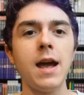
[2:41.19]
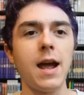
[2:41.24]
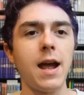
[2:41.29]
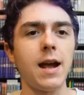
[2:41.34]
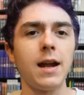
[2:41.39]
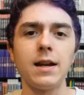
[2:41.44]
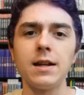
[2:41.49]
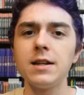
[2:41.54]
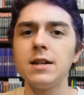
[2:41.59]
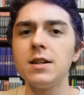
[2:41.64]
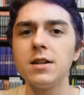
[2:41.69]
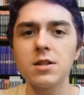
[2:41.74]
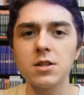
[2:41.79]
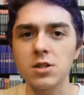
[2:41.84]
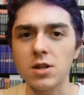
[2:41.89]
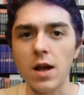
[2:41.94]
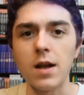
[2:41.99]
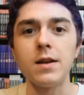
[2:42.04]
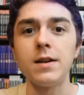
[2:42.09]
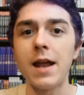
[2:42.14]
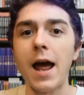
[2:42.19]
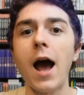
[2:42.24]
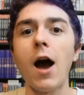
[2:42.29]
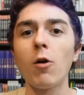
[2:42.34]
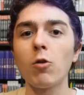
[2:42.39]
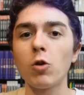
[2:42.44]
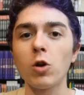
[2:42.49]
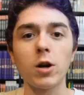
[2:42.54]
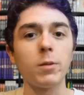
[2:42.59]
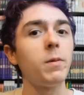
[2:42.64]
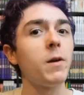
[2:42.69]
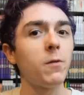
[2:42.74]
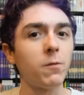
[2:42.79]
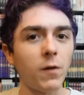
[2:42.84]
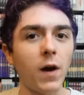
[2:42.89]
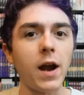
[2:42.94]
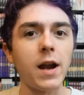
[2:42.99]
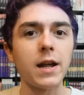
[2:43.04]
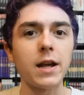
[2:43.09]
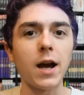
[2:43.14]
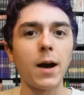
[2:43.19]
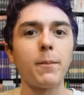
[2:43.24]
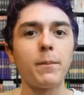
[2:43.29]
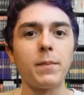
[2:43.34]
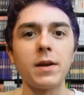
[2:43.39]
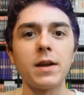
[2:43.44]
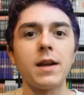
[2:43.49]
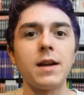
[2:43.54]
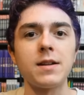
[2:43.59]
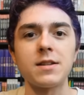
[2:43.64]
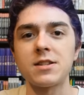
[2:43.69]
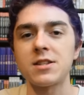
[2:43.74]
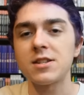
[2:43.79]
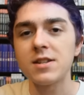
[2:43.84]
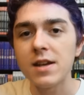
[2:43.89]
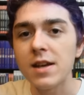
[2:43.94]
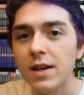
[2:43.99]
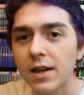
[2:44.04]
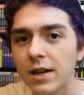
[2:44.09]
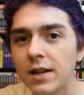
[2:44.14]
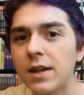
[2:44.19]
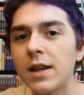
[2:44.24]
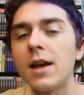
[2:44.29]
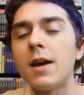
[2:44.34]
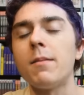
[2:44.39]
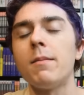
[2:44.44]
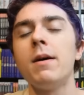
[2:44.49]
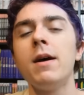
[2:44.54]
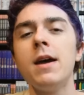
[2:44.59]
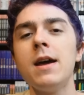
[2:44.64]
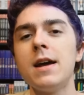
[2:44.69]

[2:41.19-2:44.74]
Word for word: and he's now going to be fighting up against Sting and them.